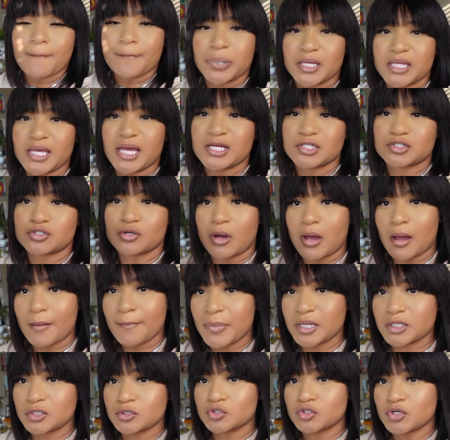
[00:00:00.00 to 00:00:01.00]
yeah, so I'm
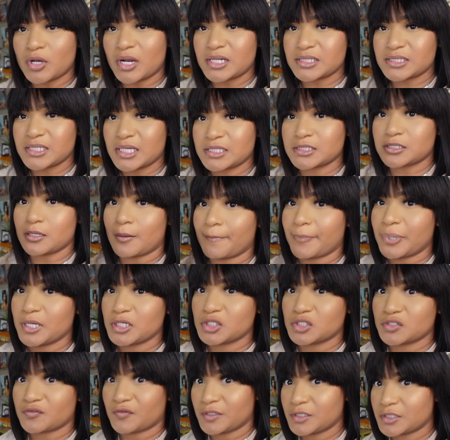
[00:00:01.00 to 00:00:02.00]
about to try to take some
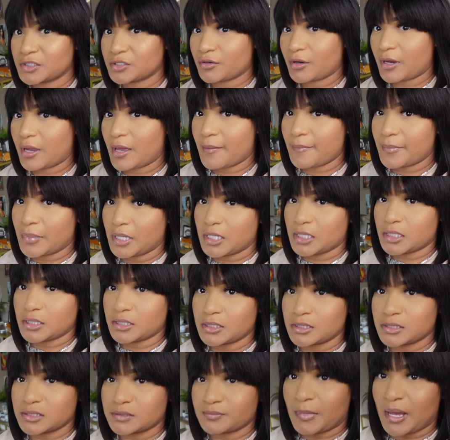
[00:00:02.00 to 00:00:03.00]
pictures for Instagram
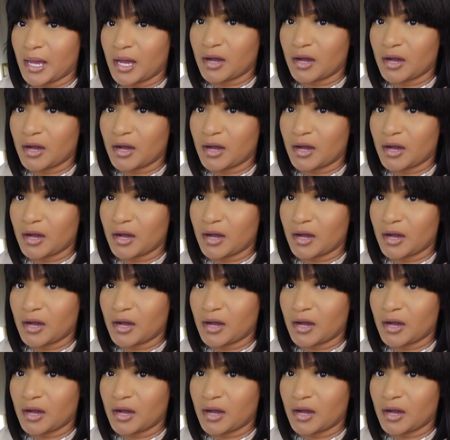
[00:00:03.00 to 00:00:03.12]
because my